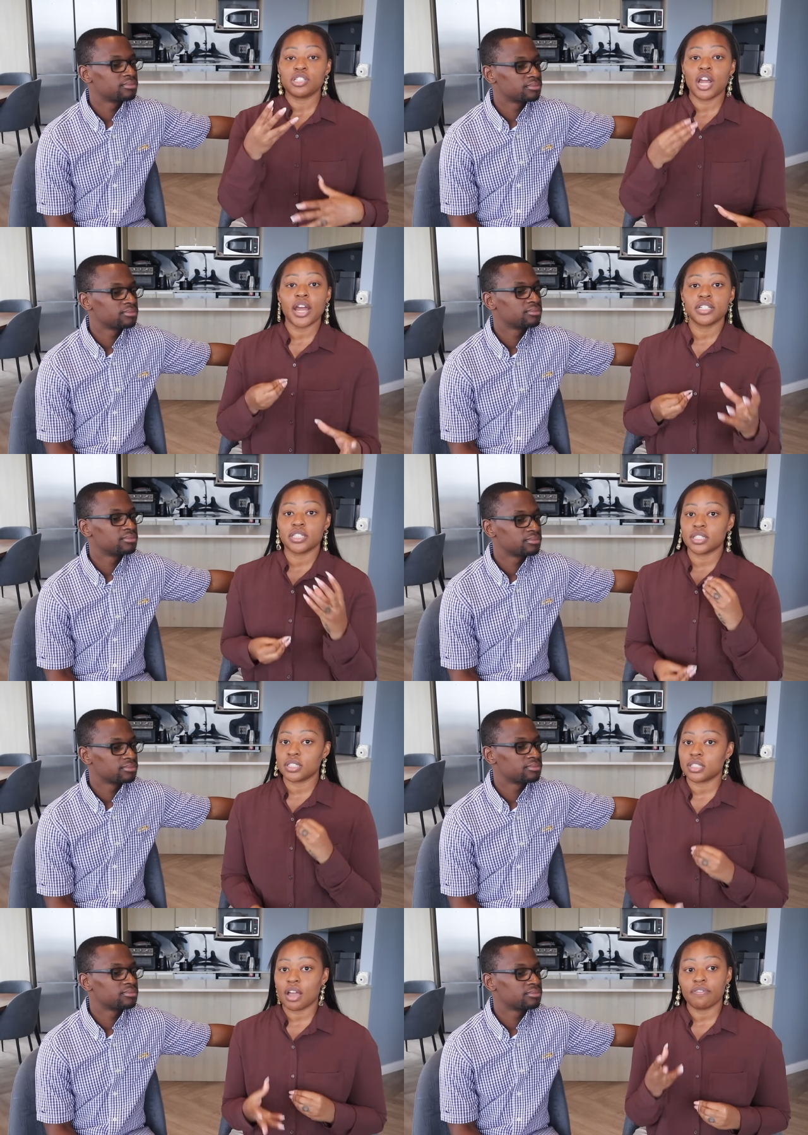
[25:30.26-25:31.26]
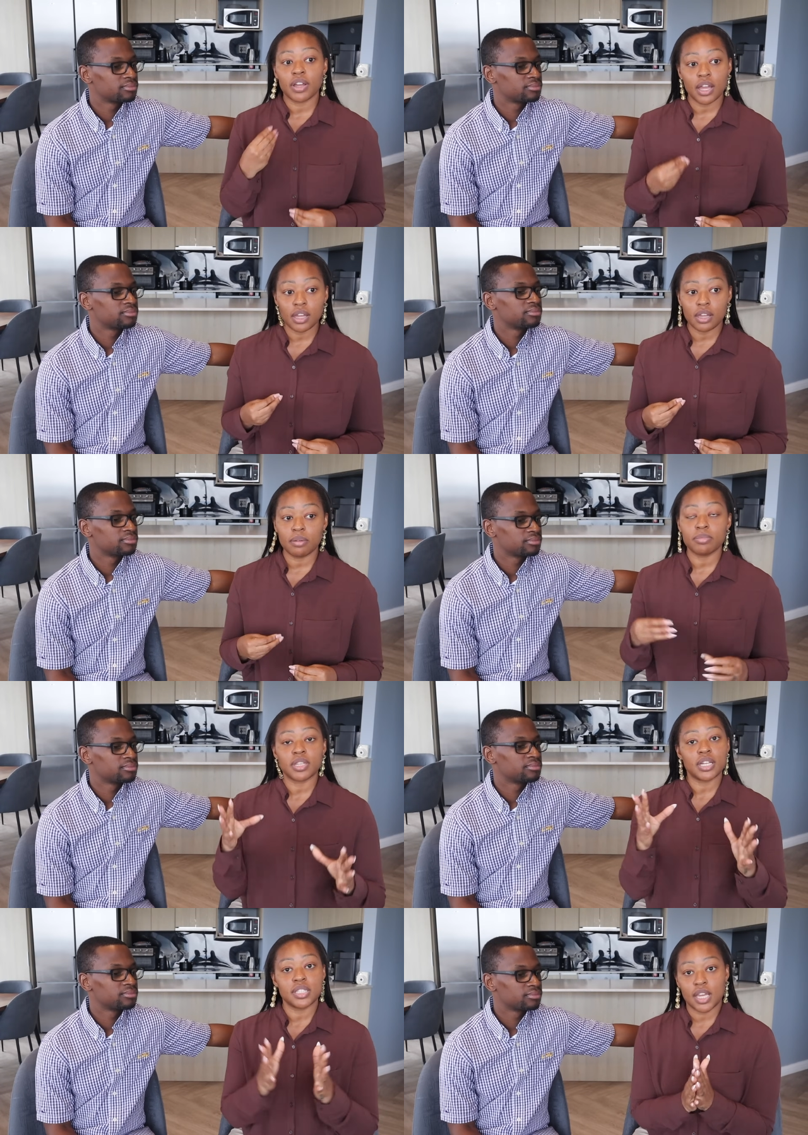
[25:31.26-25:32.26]
Speaker 1: charges and stuff come,
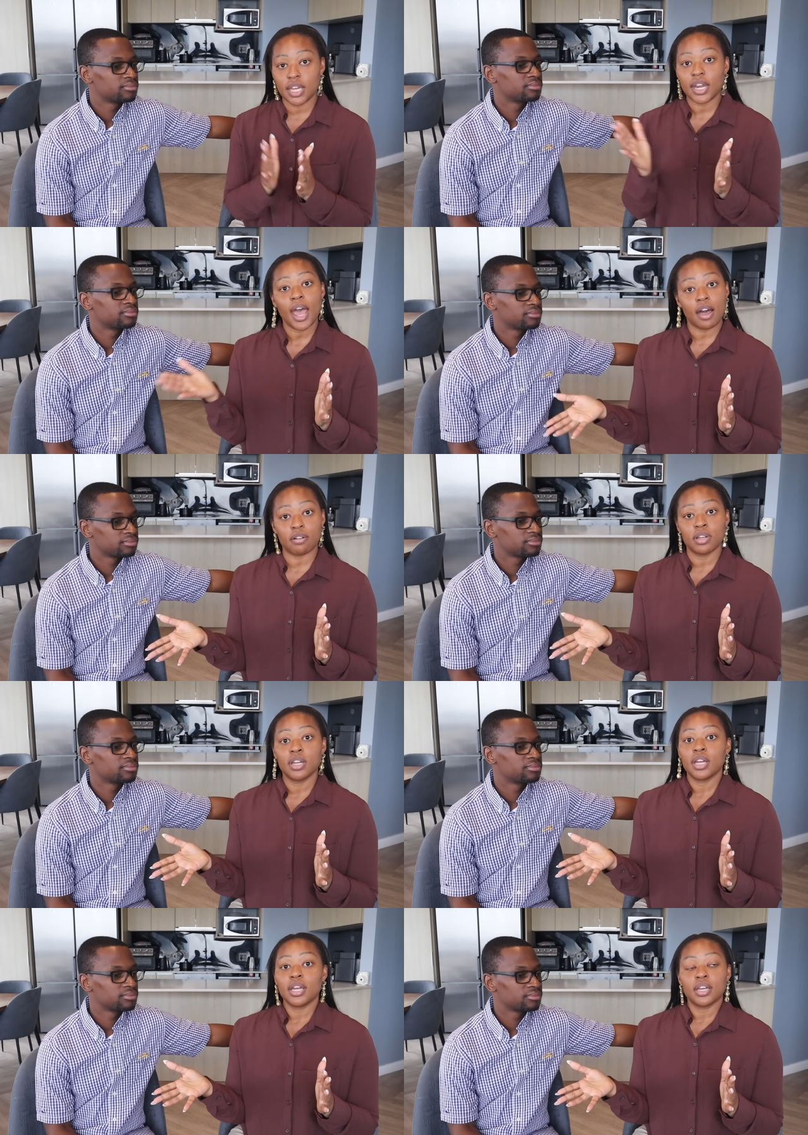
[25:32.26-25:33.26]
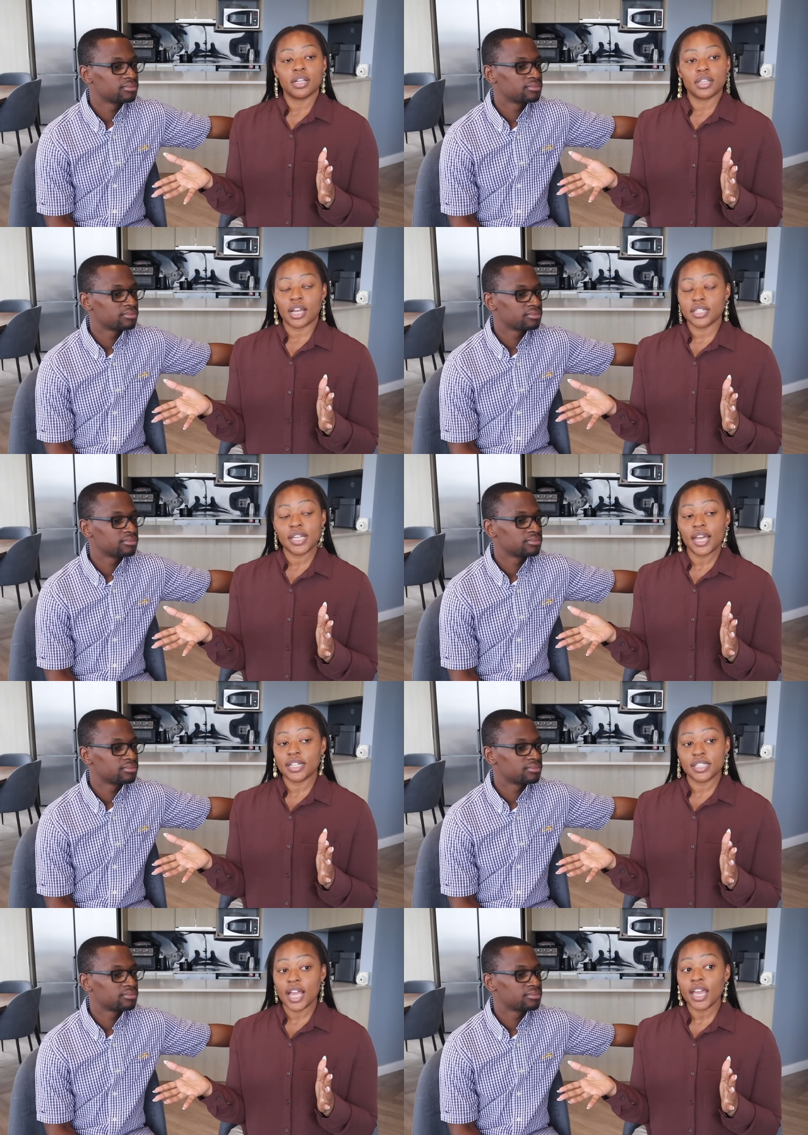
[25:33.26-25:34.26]
they take it out. Like I said, in
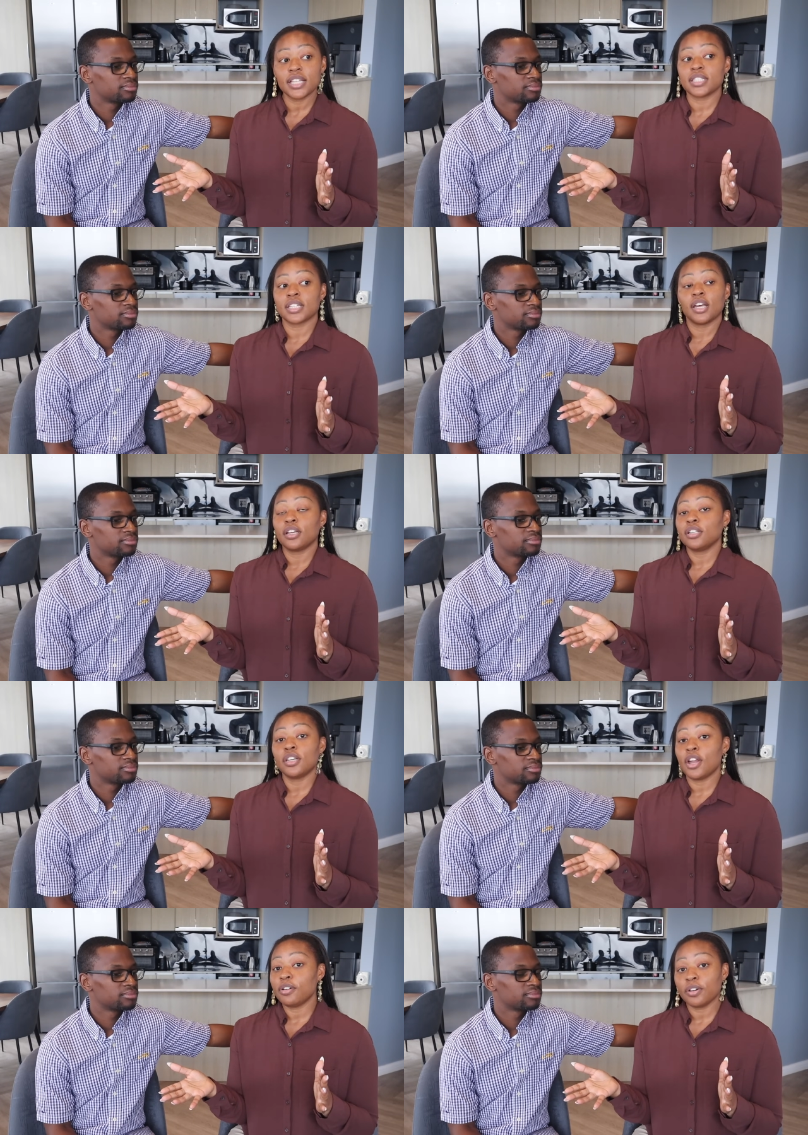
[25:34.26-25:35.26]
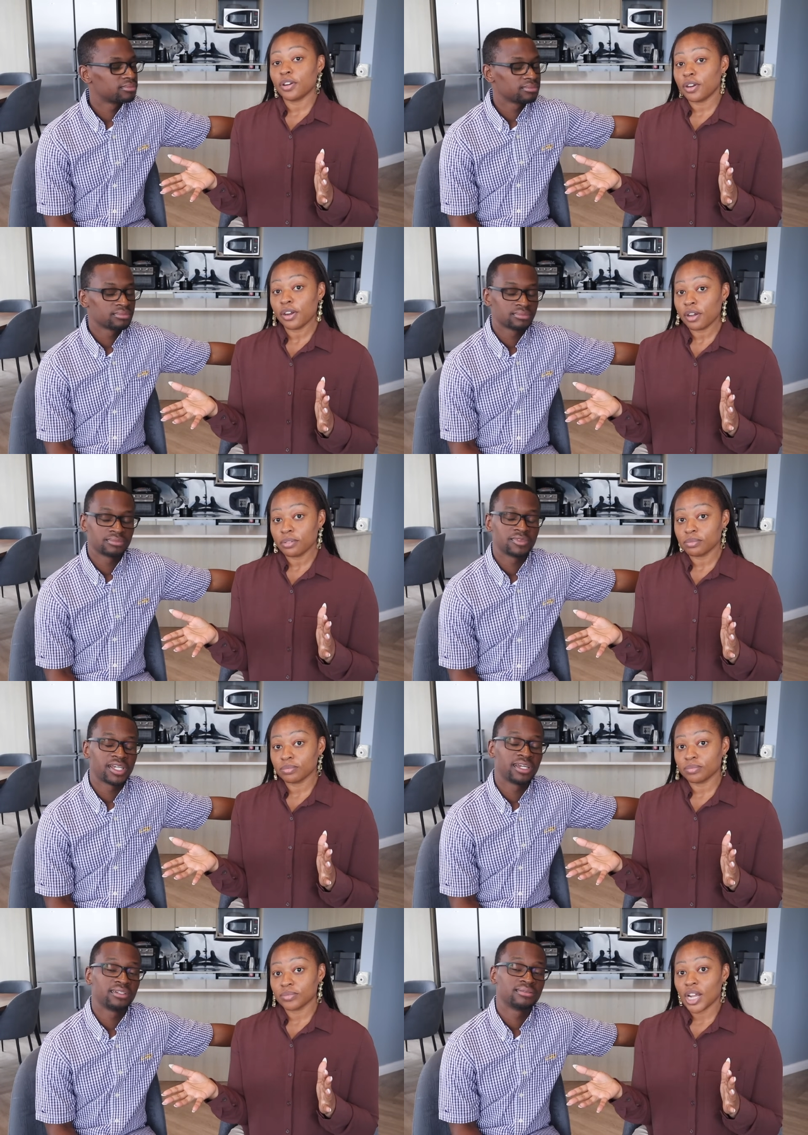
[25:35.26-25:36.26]
the states, no, no, no, no, no.
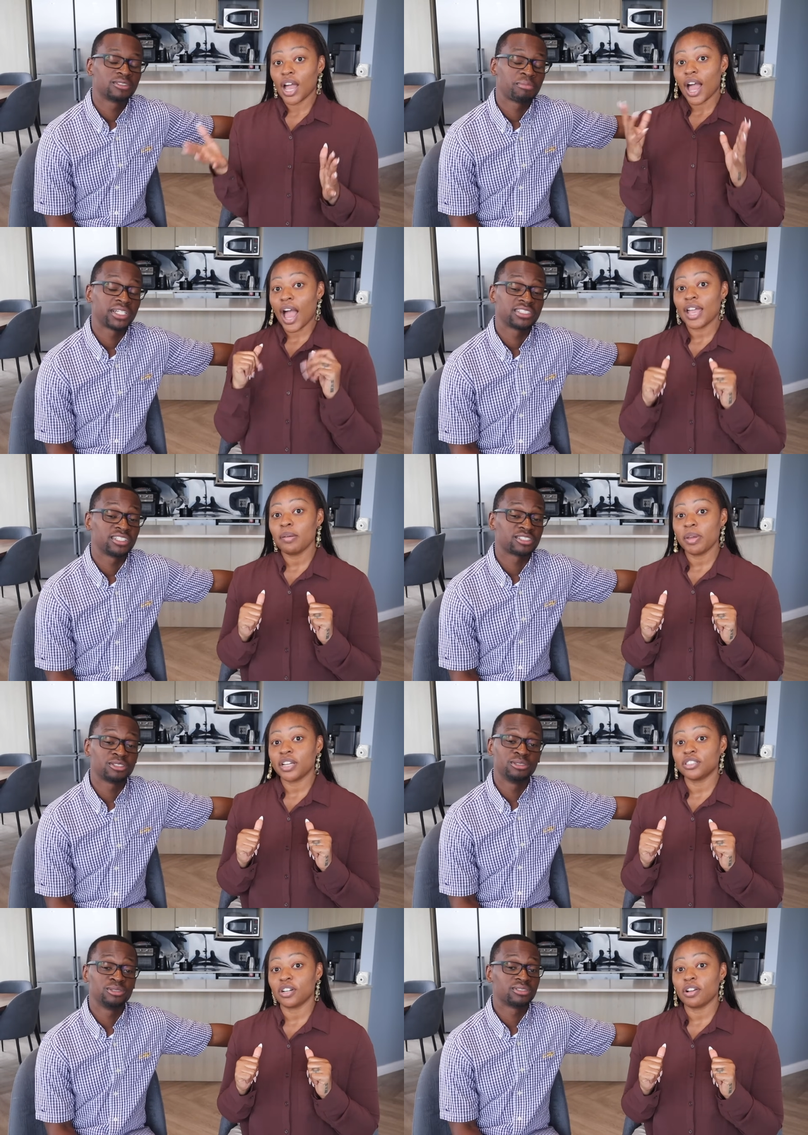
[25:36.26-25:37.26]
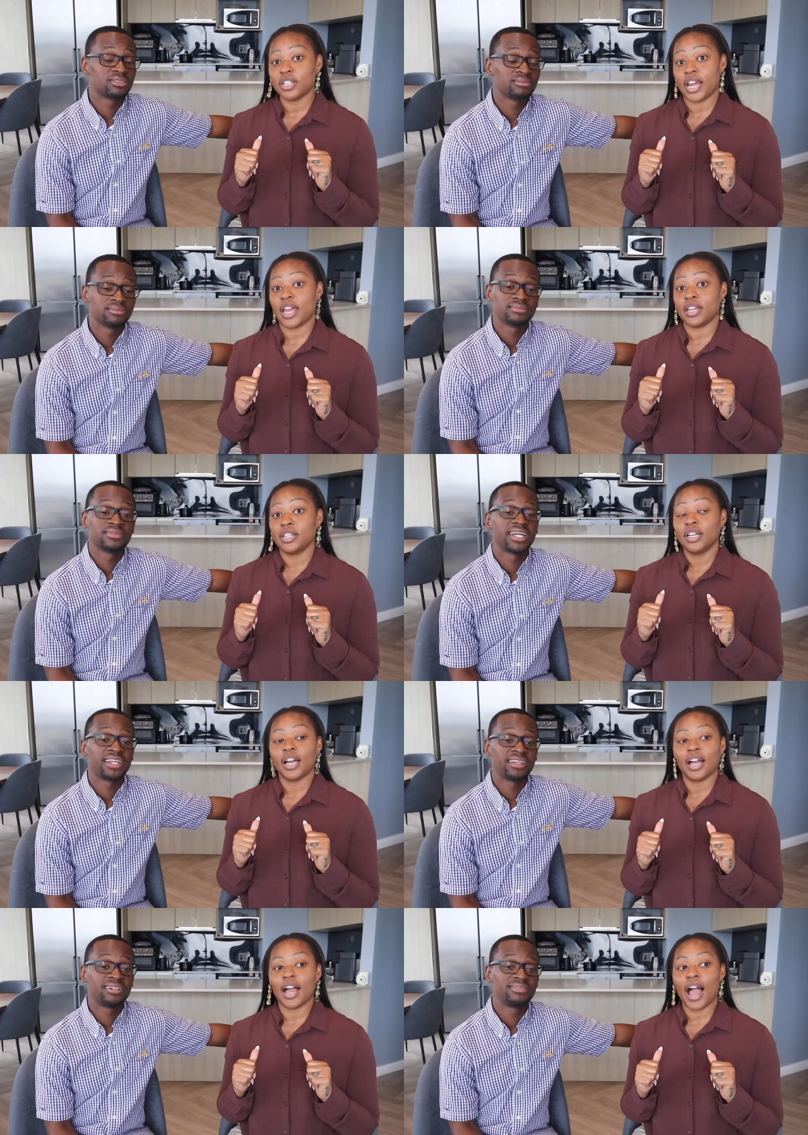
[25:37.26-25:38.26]
Speaker 2: Yeah, I am in schools. control of that.
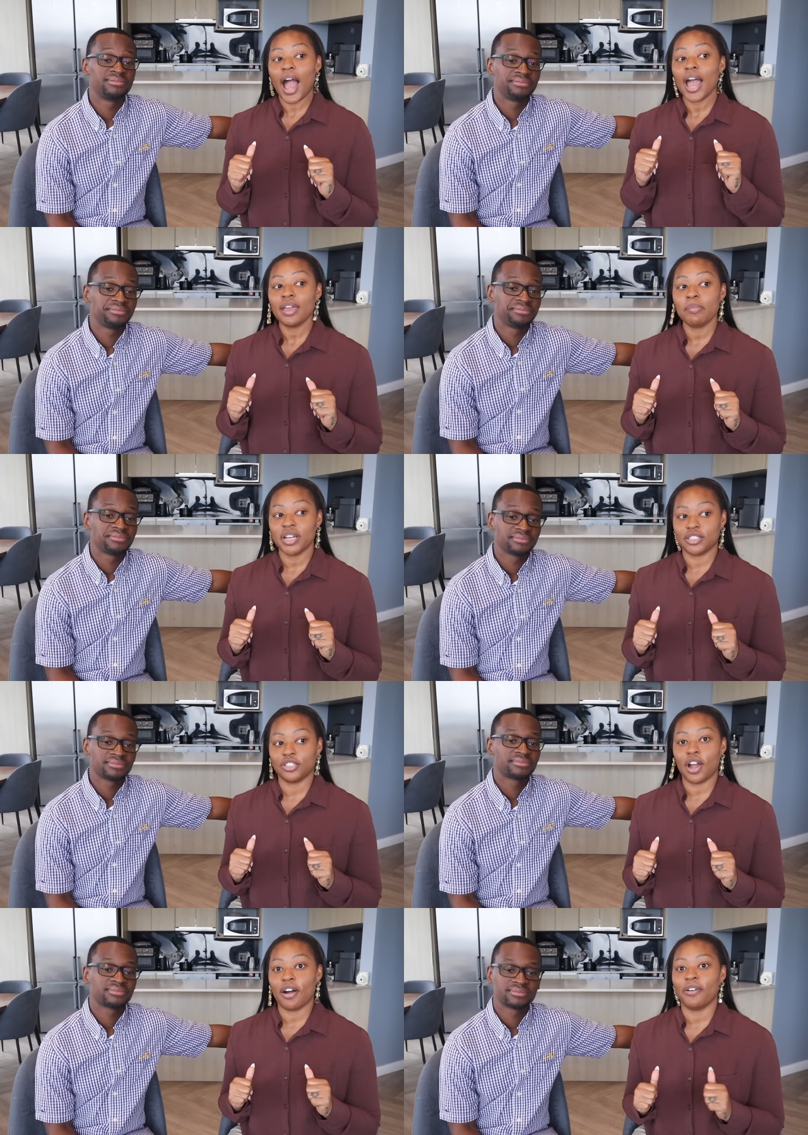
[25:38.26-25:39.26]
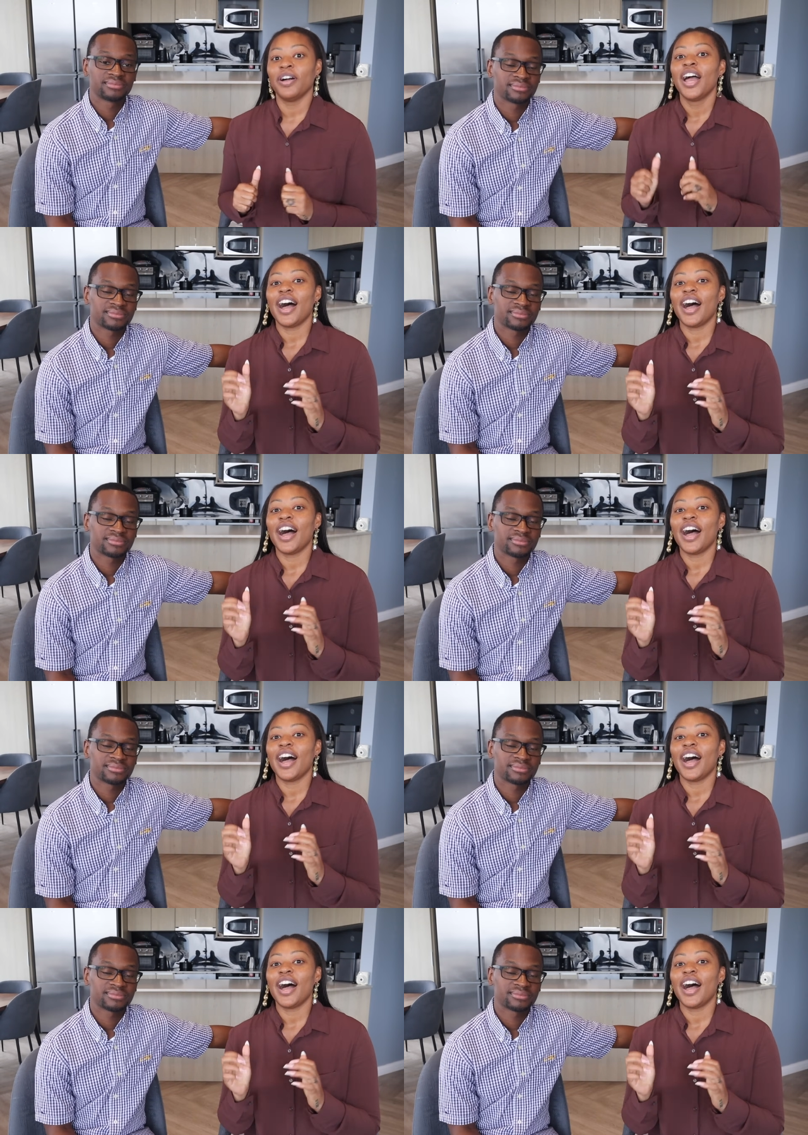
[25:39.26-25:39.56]
Hello.
Speaker 1: I am in control. Mm-hmm.